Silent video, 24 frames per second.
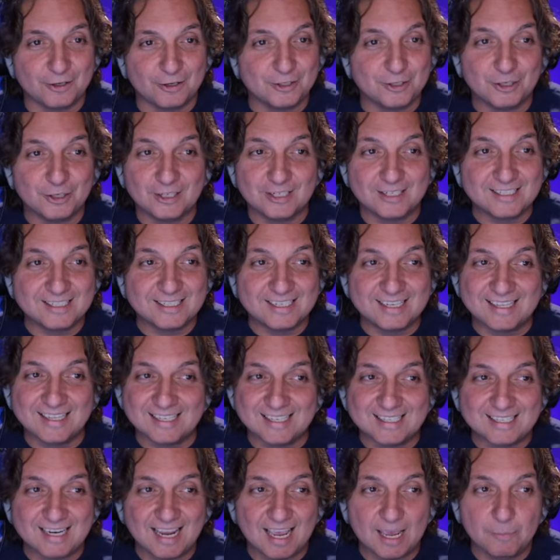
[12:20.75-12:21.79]
And you're going to see the
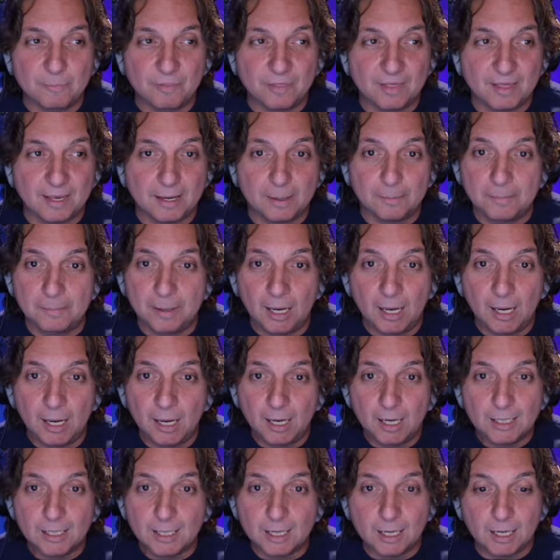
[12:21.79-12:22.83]
same theme
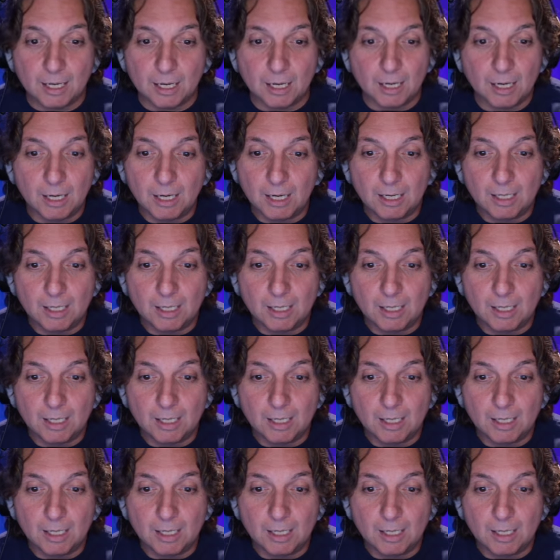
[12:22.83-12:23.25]
here.